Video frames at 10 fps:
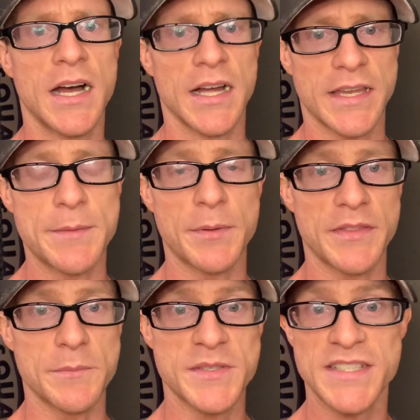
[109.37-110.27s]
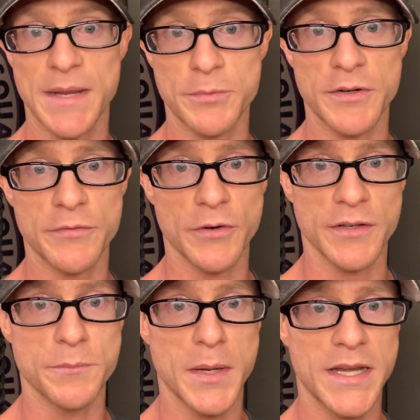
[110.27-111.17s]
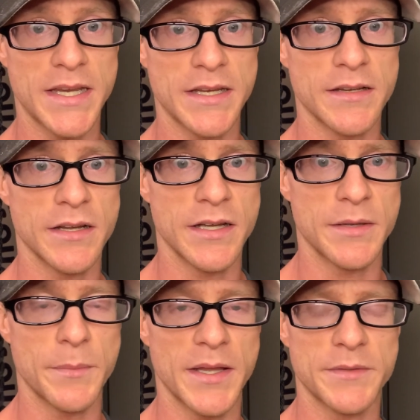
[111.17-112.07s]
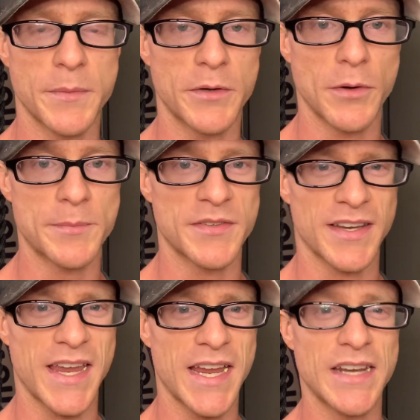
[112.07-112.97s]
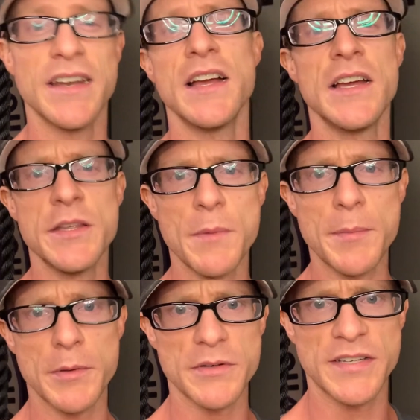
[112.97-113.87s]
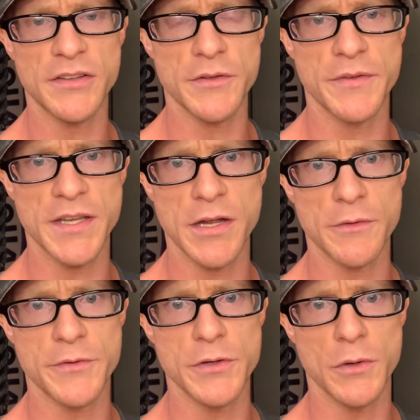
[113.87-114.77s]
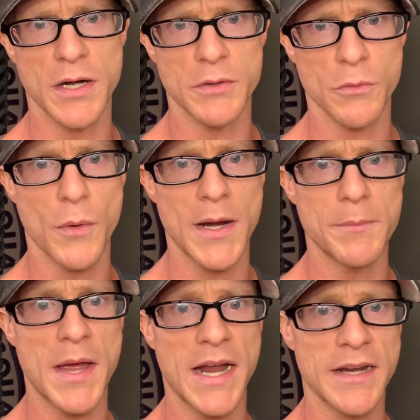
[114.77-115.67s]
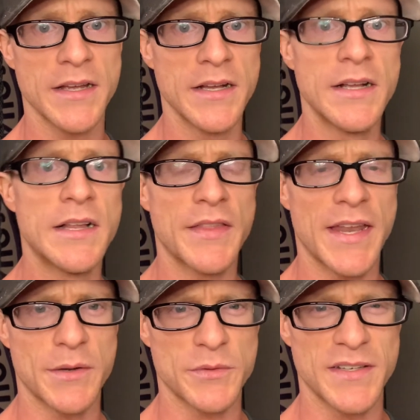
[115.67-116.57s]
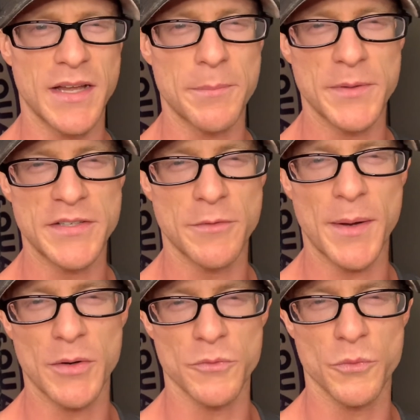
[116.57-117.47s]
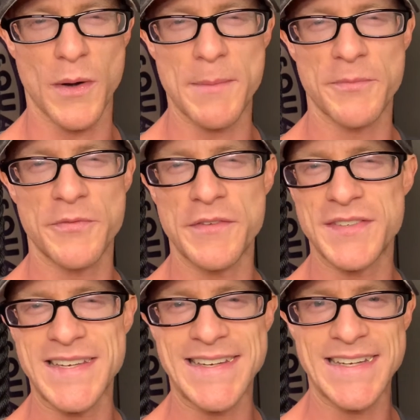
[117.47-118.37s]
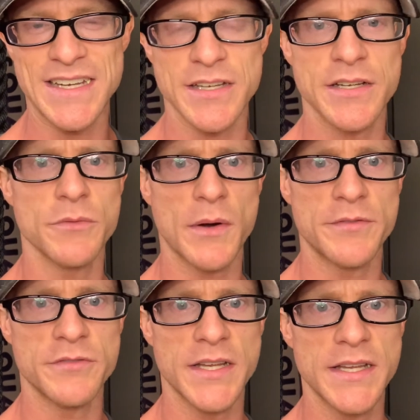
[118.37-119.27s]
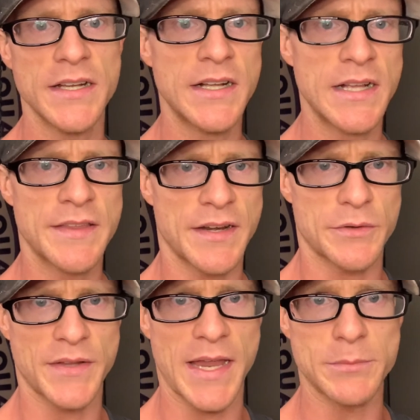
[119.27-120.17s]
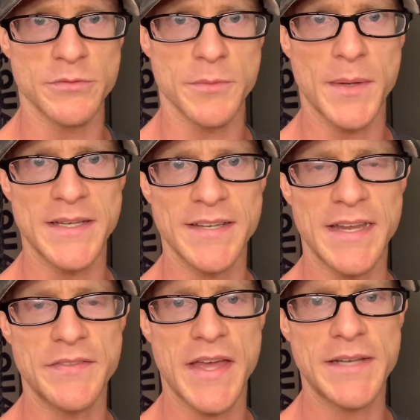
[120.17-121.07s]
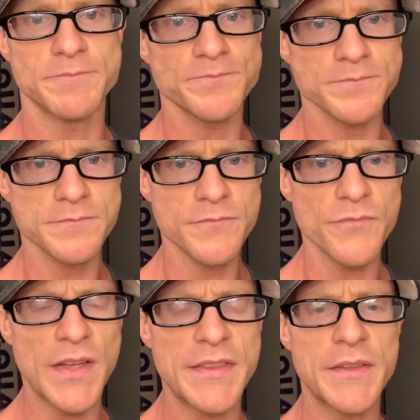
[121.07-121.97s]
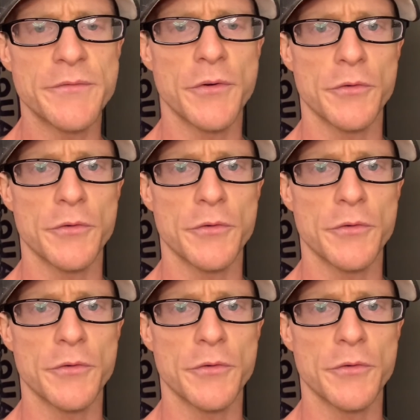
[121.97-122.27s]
keeping them separate for as many reps as I can. You might be able to tell in the video if you rewind back that it was up until about rep 15 roughly that I was able to maintain that. And then for the